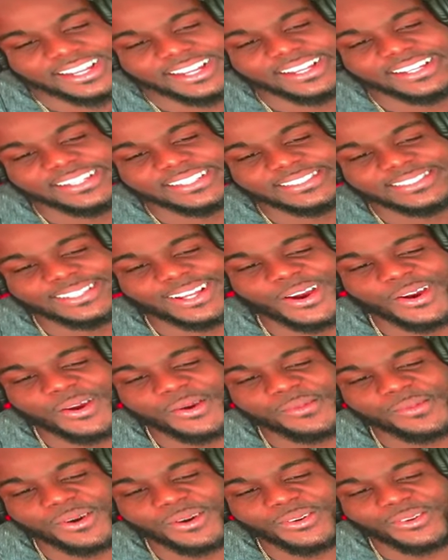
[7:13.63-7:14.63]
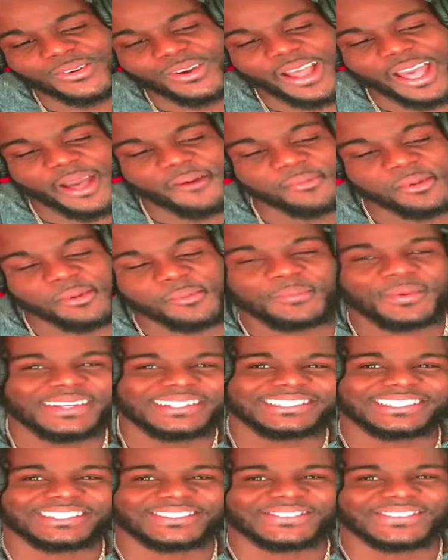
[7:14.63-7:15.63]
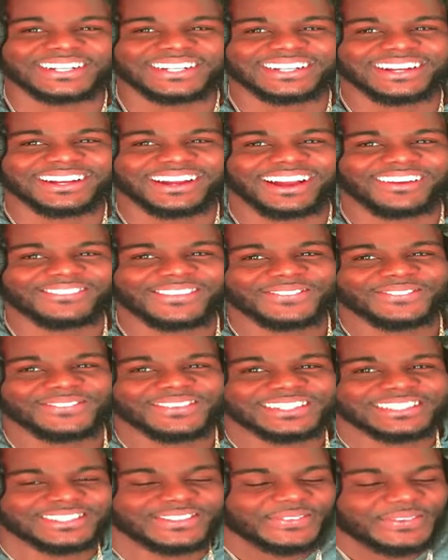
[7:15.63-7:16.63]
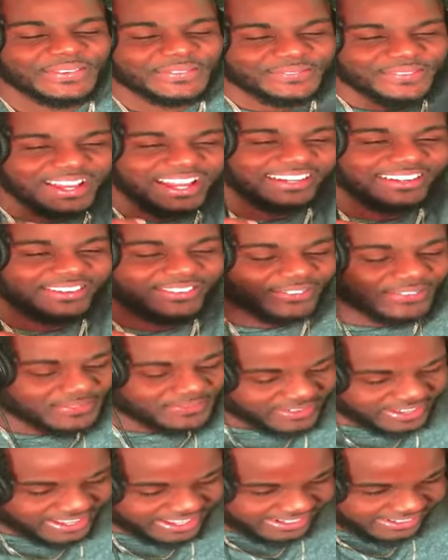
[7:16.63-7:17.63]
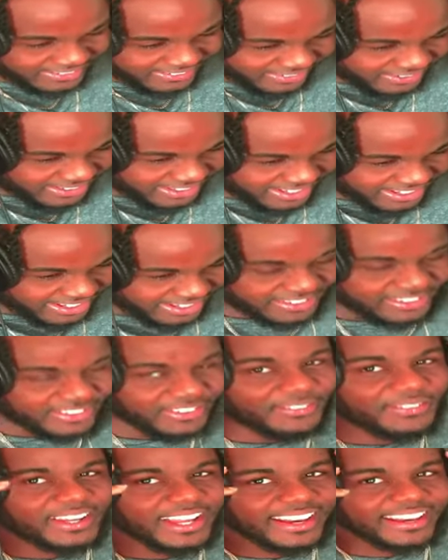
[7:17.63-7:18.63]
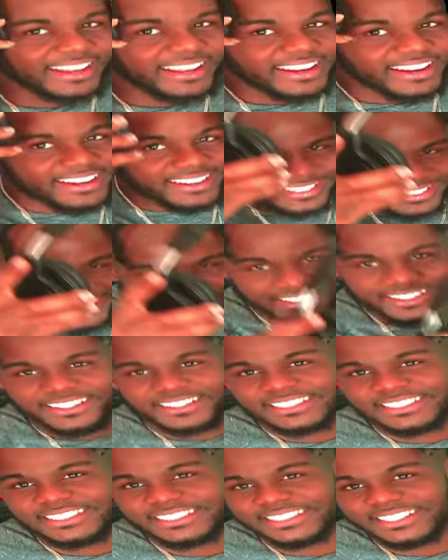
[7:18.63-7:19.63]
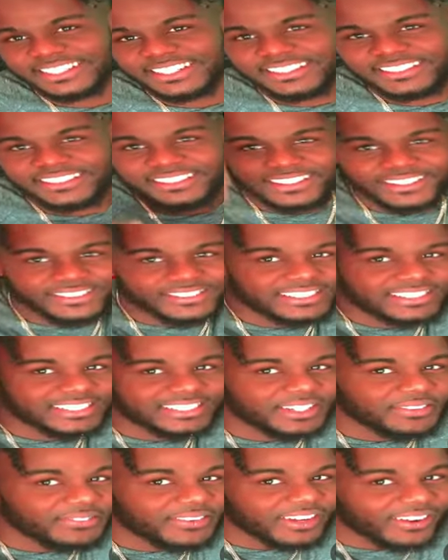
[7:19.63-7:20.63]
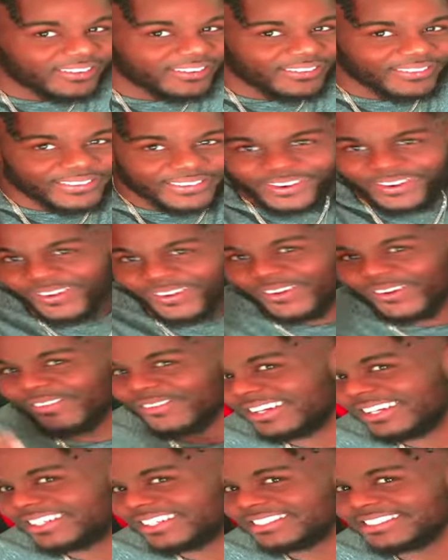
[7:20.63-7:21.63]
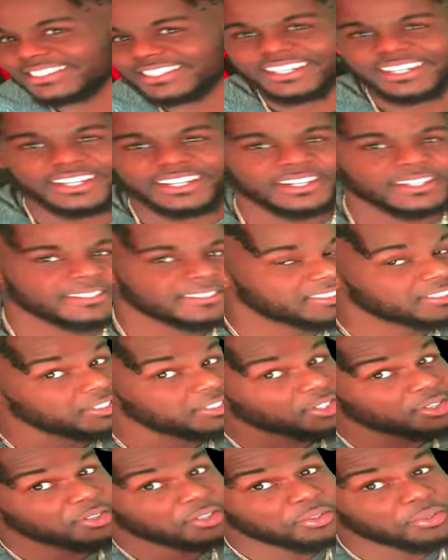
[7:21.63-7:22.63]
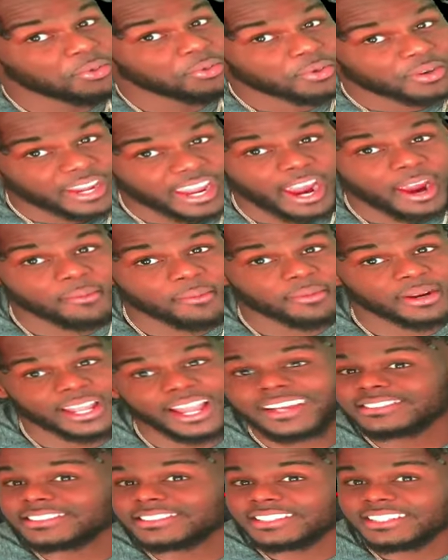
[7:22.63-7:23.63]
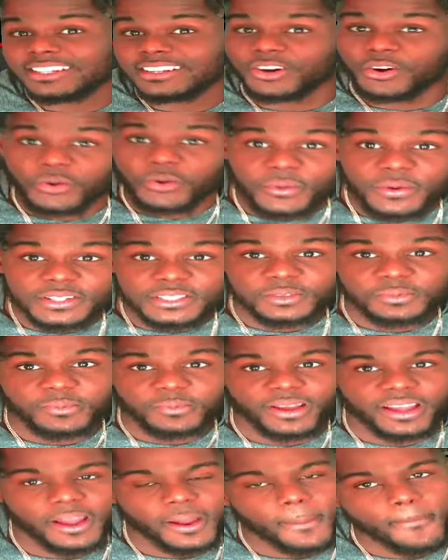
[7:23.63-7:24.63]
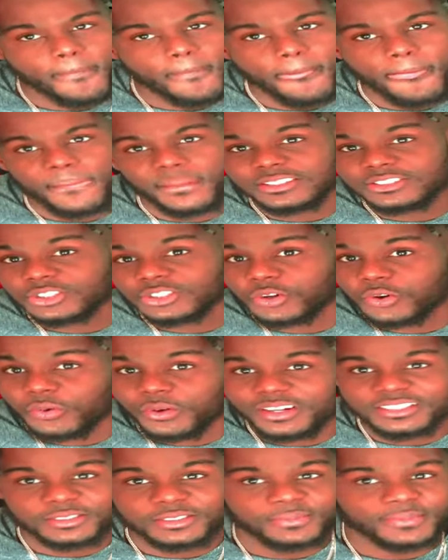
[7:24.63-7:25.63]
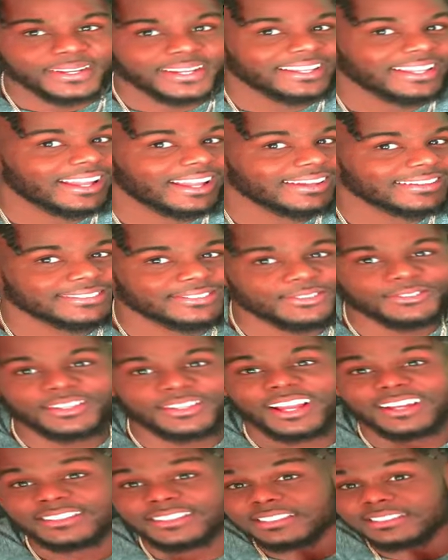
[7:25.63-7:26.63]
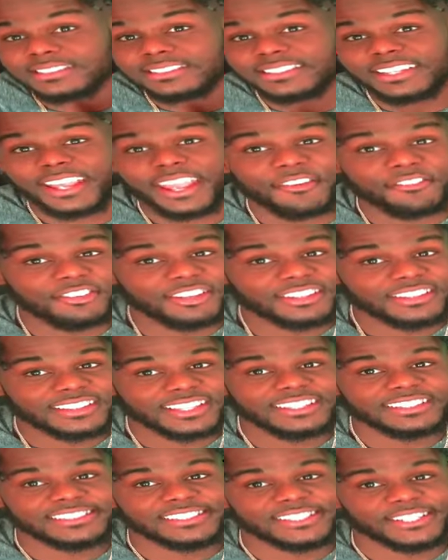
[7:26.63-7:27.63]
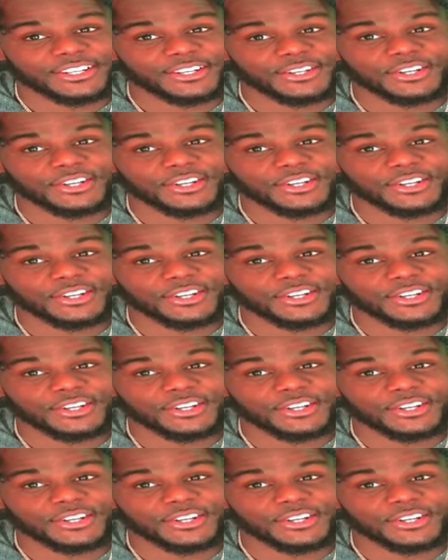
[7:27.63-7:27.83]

Sorry, bro. I've been missing. We back though. You know, we got the hair done and shit. You know, shit been going on, man. Shit. You know, the new camera. Y'all see the crisp, man. It's crisp, man. Y'all know y'all can see every detail.